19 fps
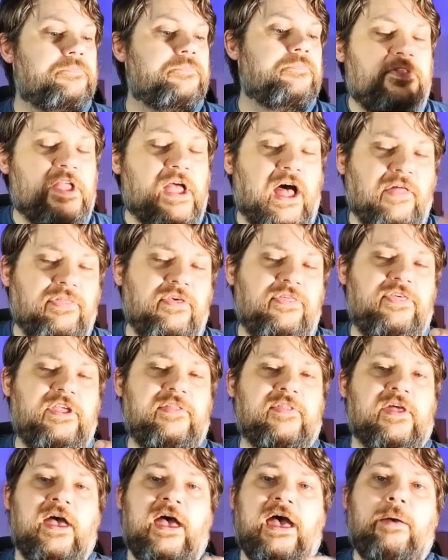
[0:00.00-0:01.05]
The other
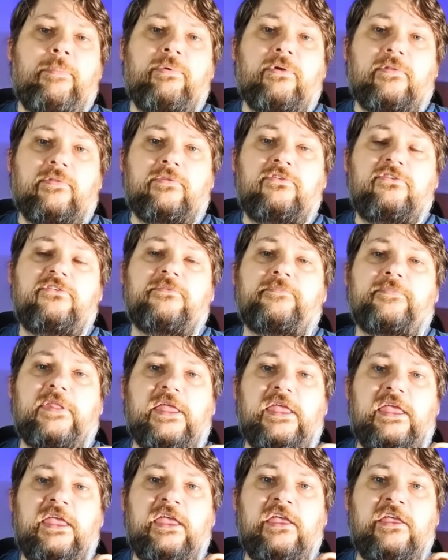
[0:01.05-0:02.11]
thing that happens
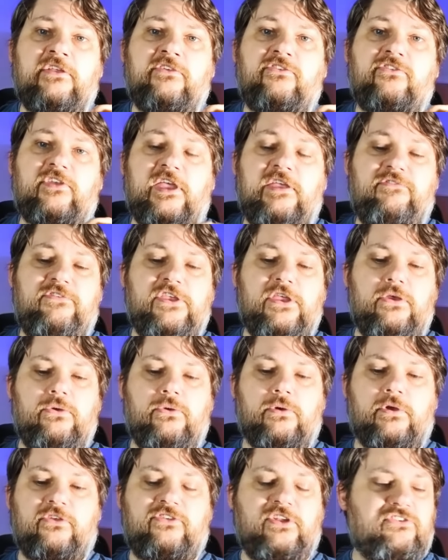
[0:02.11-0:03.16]
is if
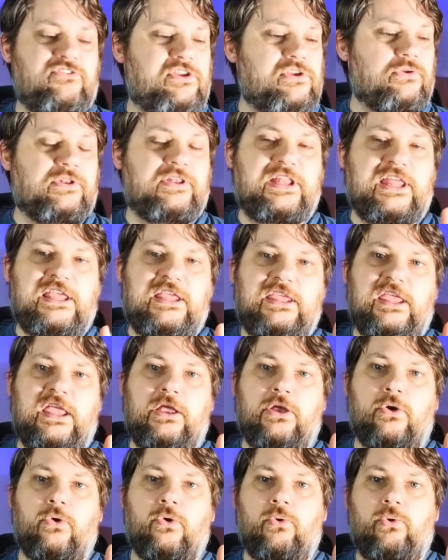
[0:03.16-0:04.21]
you're
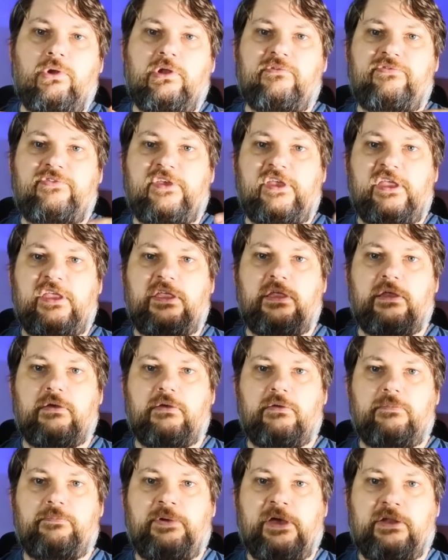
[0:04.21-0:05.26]
linking all of the
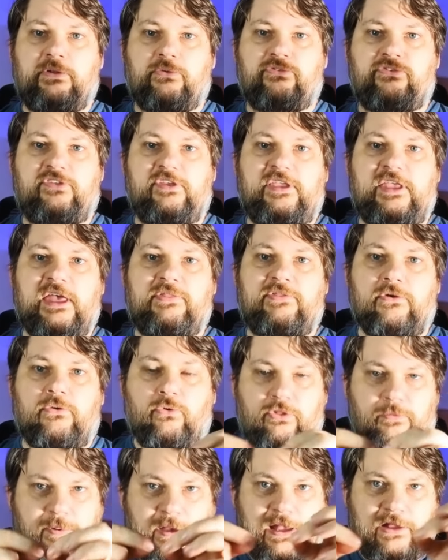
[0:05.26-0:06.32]
pedals together,
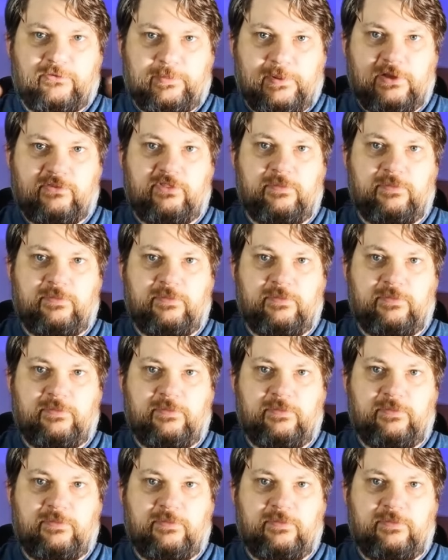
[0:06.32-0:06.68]
all the power supplies,